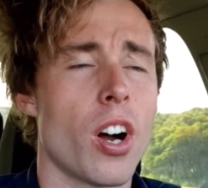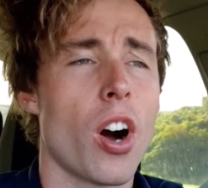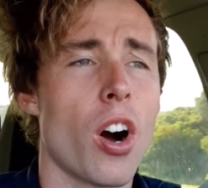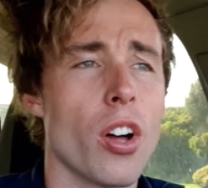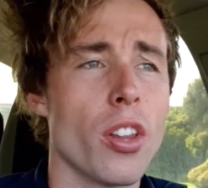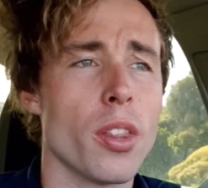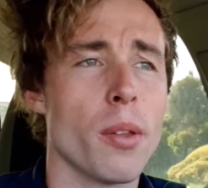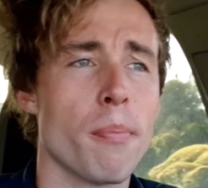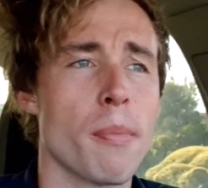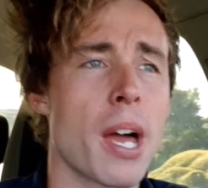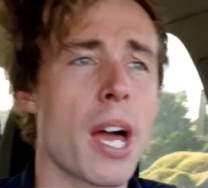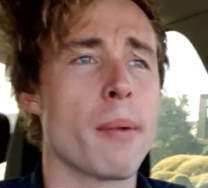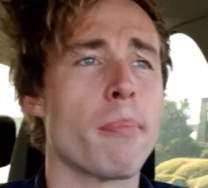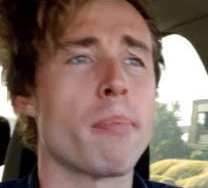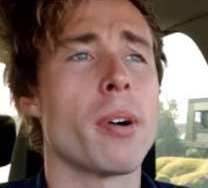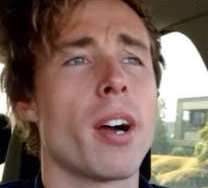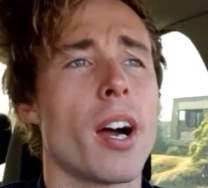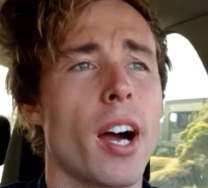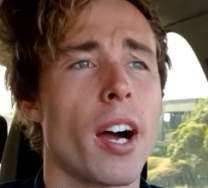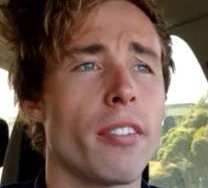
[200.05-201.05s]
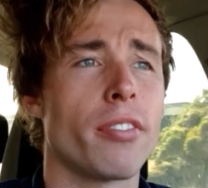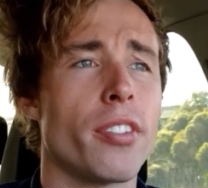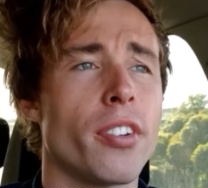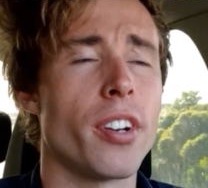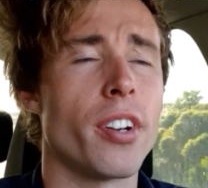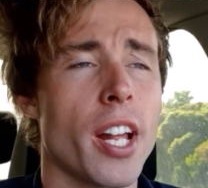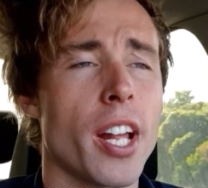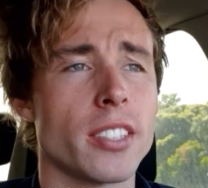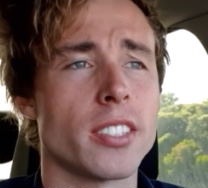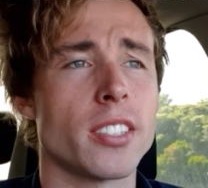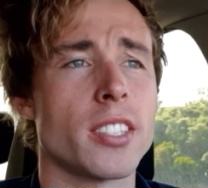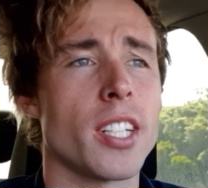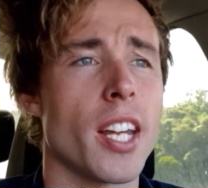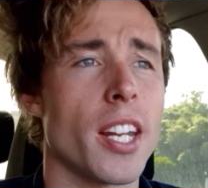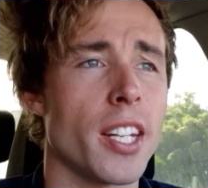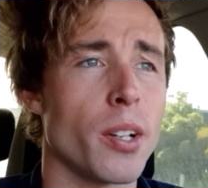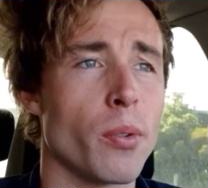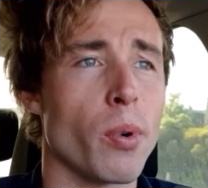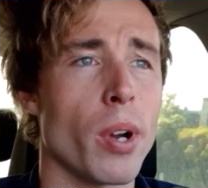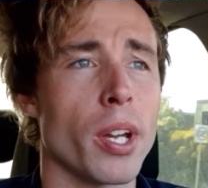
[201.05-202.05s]
on the map after an
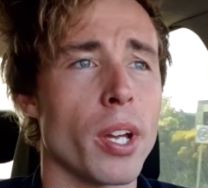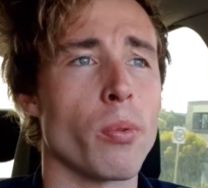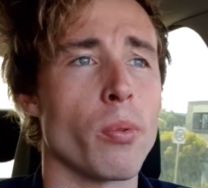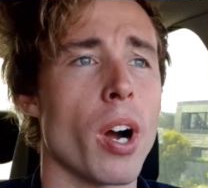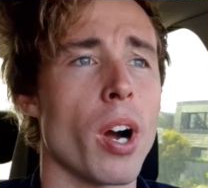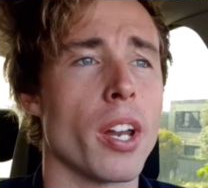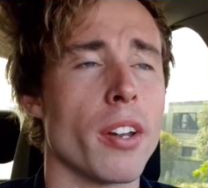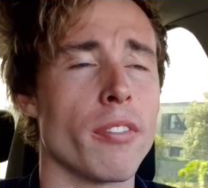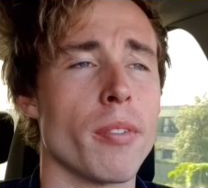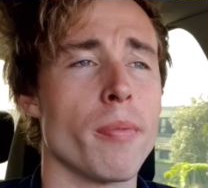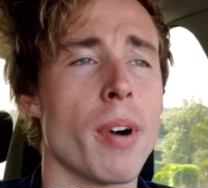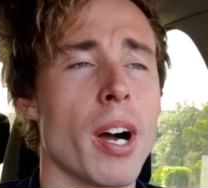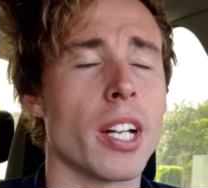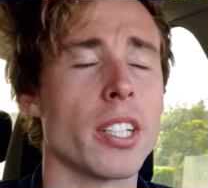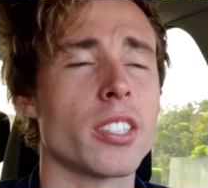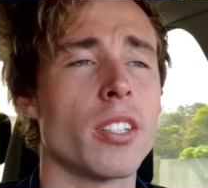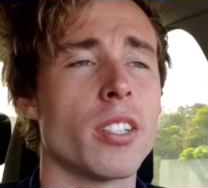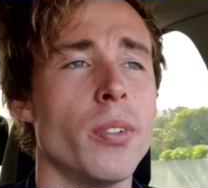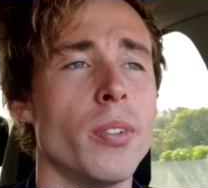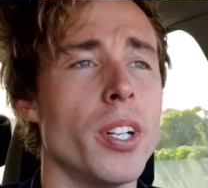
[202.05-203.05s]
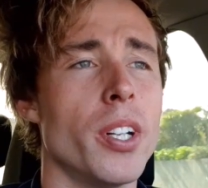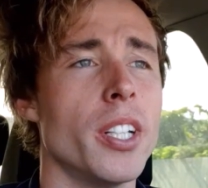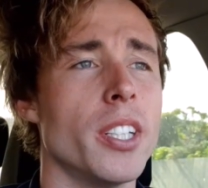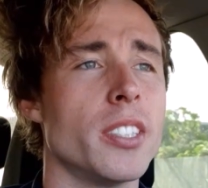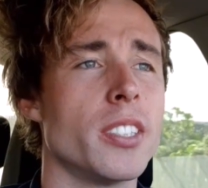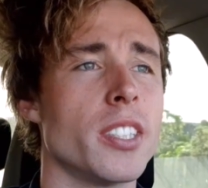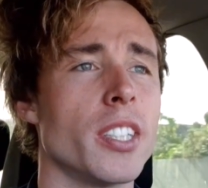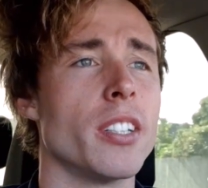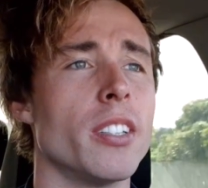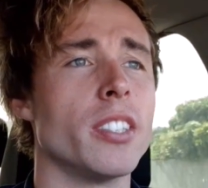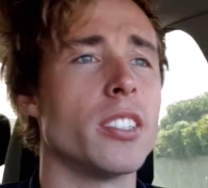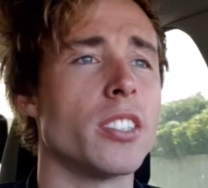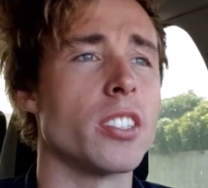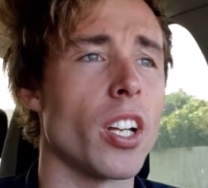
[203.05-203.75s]
outstanding week one of the March Community Series.